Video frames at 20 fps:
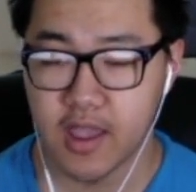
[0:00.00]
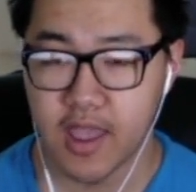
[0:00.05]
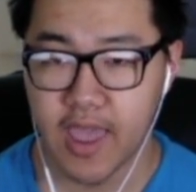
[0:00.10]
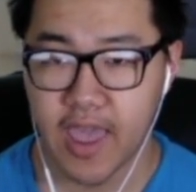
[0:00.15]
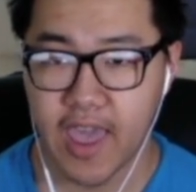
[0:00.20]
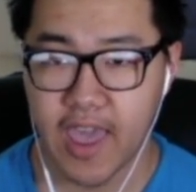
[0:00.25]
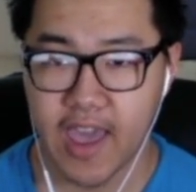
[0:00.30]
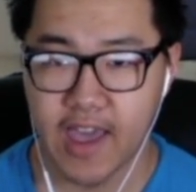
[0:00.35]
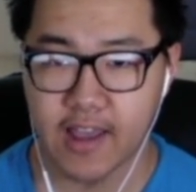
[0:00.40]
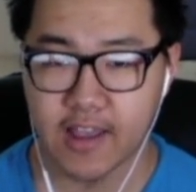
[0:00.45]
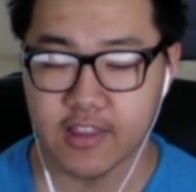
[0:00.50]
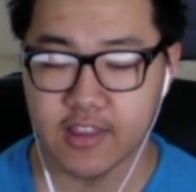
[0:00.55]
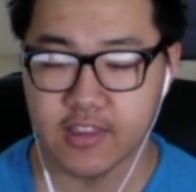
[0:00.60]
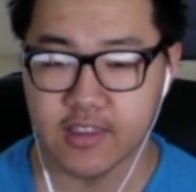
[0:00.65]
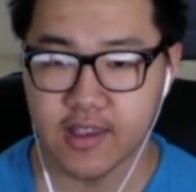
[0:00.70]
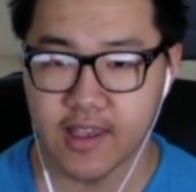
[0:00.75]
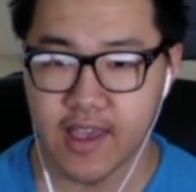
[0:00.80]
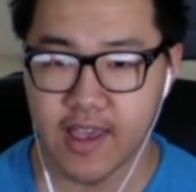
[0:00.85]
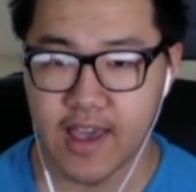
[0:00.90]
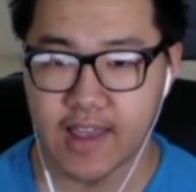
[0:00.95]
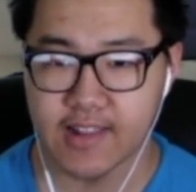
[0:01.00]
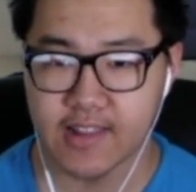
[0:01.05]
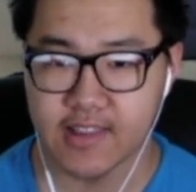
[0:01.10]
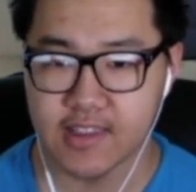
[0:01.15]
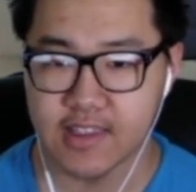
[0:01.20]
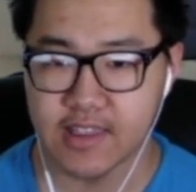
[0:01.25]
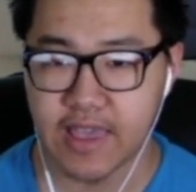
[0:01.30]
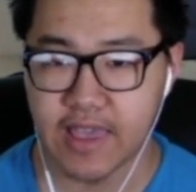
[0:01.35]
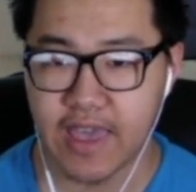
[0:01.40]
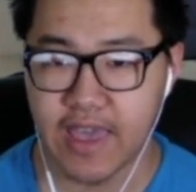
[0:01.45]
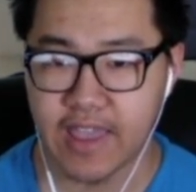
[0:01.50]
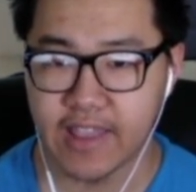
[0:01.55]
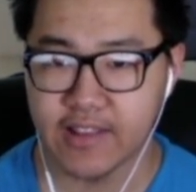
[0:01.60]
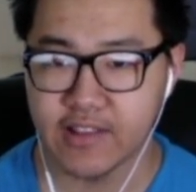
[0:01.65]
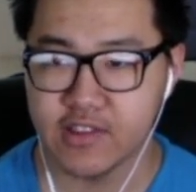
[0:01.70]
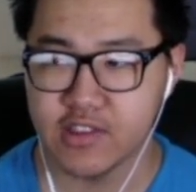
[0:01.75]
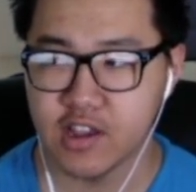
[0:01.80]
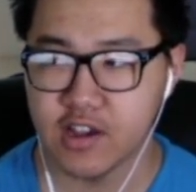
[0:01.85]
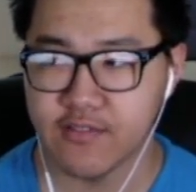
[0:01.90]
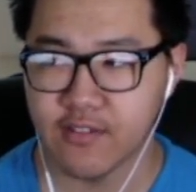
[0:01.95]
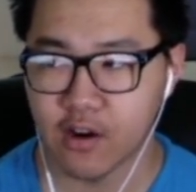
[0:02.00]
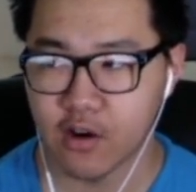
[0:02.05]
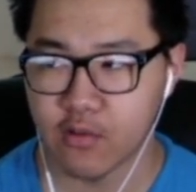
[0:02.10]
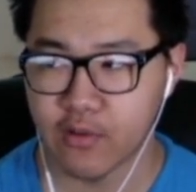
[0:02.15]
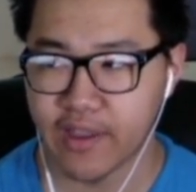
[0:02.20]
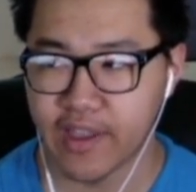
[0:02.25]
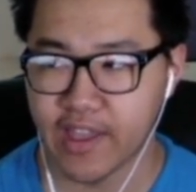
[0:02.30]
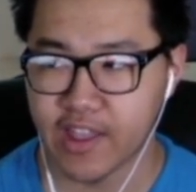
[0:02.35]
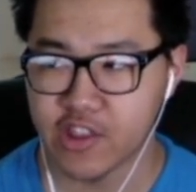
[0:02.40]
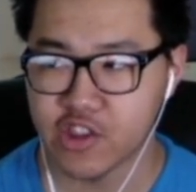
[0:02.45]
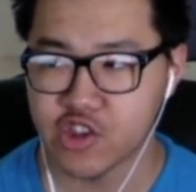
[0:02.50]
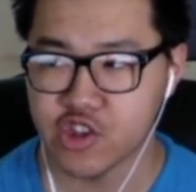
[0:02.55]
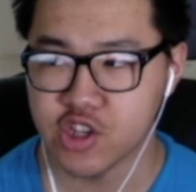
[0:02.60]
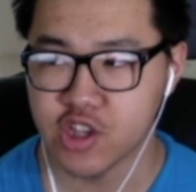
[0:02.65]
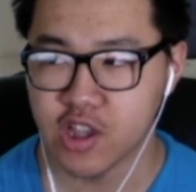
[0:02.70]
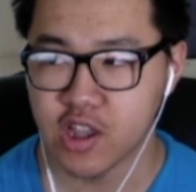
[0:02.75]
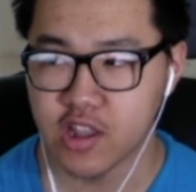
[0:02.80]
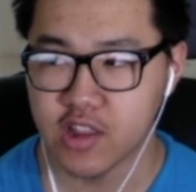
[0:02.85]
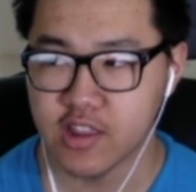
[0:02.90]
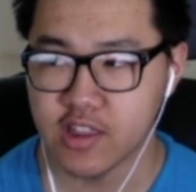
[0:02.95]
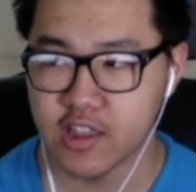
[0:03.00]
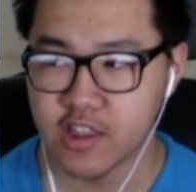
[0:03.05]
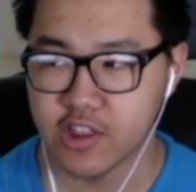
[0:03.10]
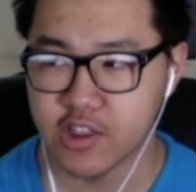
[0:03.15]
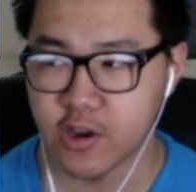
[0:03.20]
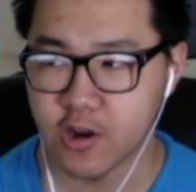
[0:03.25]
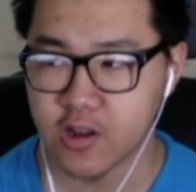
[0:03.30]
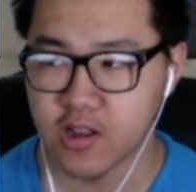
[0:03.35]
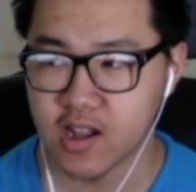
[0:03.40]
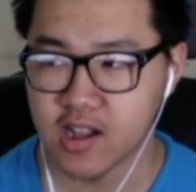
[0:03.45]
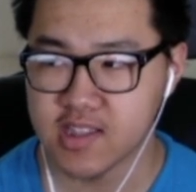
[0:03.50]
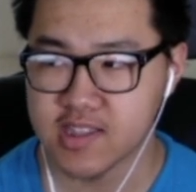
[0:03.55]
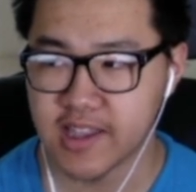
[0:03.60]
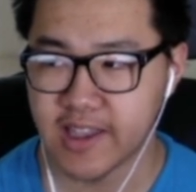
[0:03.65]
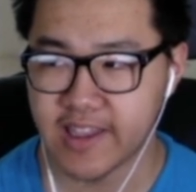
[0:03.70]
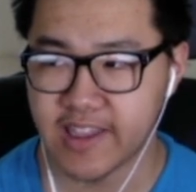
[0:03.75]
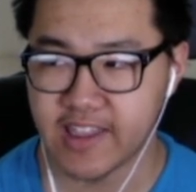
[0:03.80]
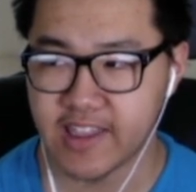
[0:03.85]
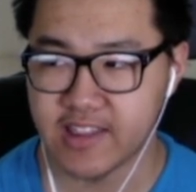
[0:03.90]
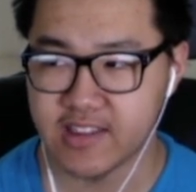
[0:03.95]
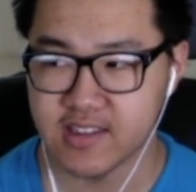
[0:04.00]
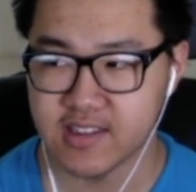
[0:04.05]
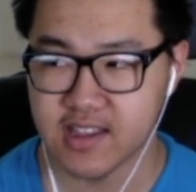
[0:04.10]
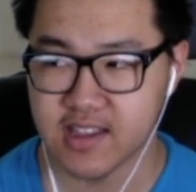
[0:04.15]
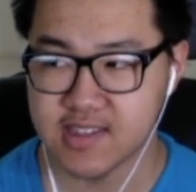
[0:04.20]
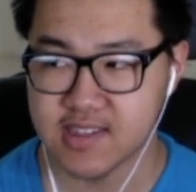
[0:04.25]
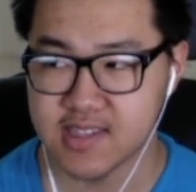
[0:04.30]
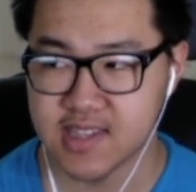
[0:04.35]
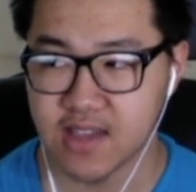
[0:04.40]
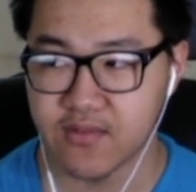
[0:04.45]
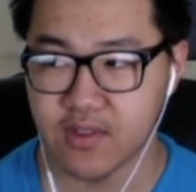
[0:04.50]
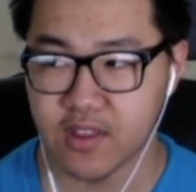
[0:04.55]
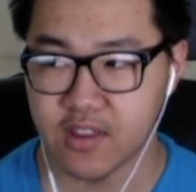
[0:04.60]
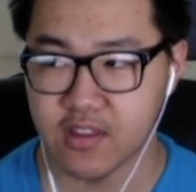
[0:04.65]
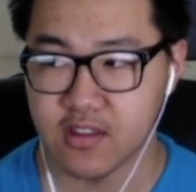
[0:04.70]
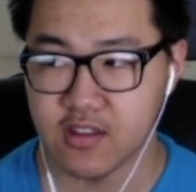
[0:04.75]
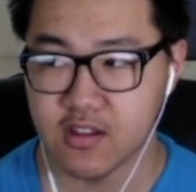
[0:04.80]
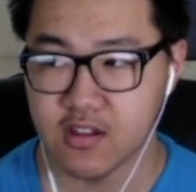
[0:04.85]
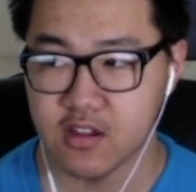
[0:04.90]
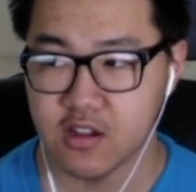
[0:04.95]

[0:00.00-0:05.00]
And at the end of our range, the third octet is a 7.